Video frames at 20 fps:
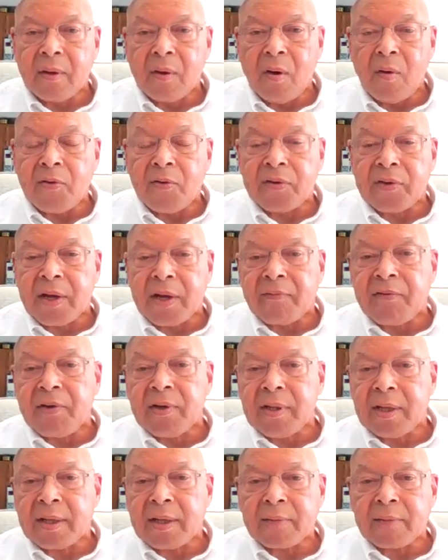over there, if you
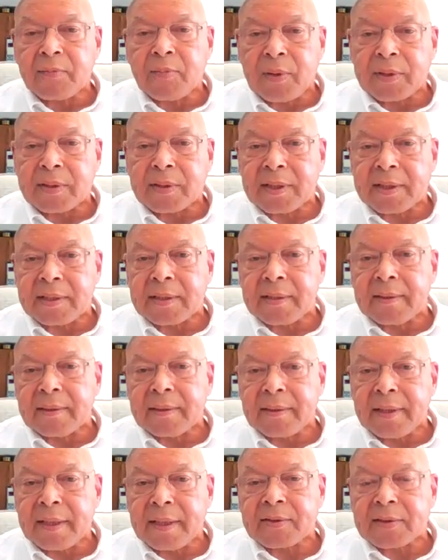look at what that
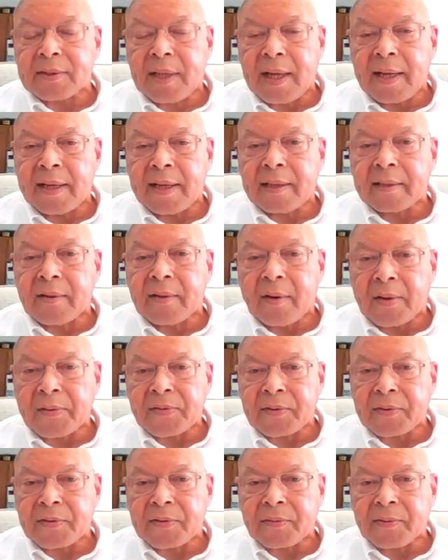looks like on
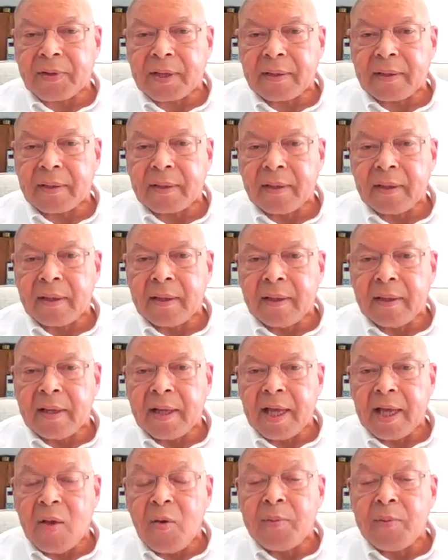Arsenal Street,
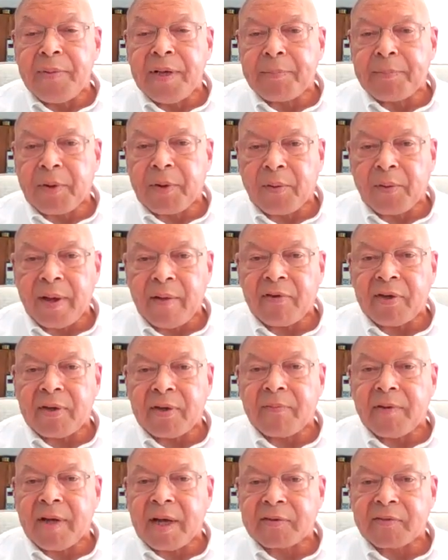it would be
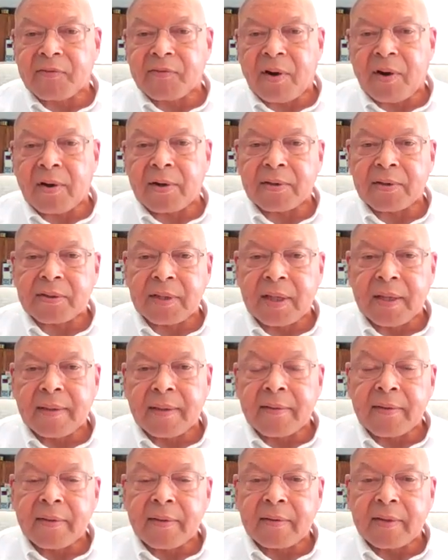prohibitive as far as
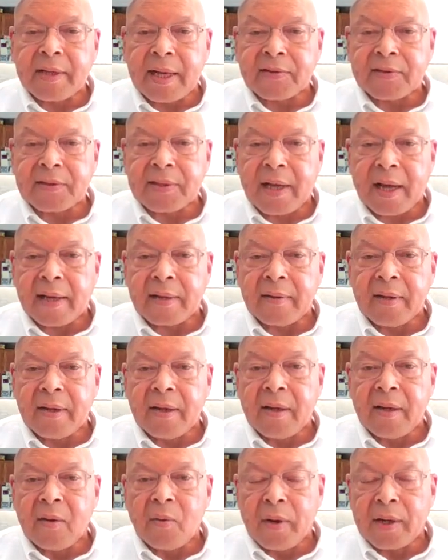that site.
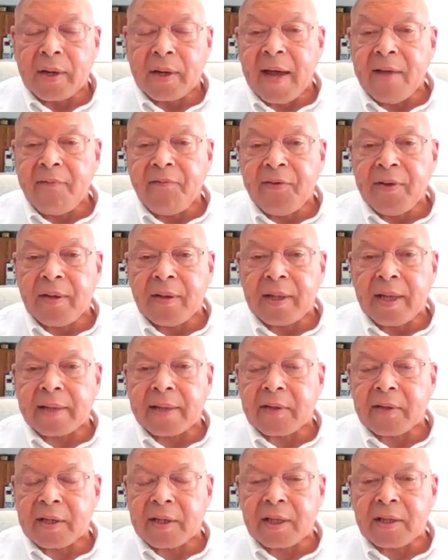What I feel
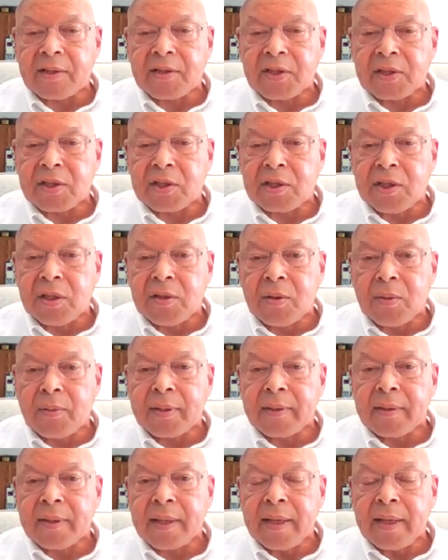like that they should do
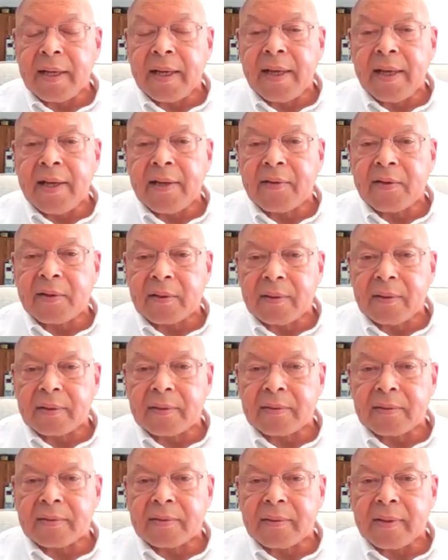is
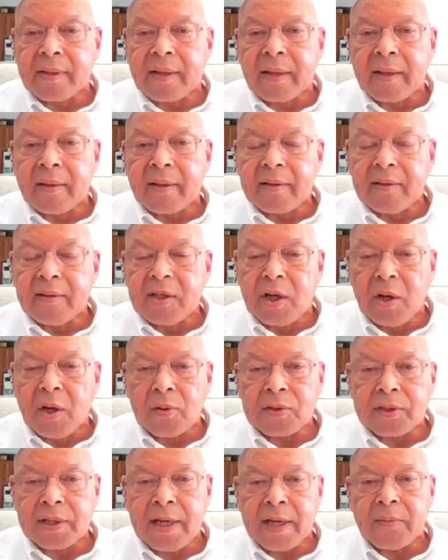
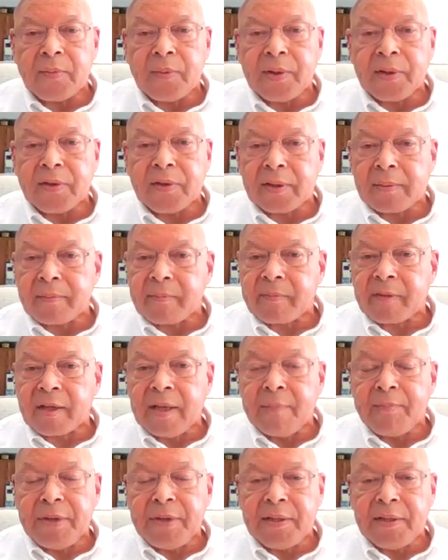negotiate with
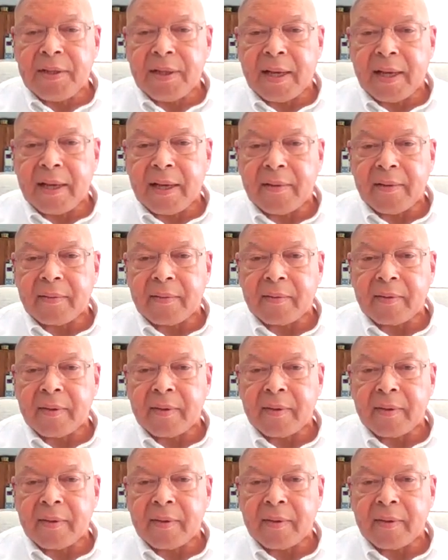MBTA,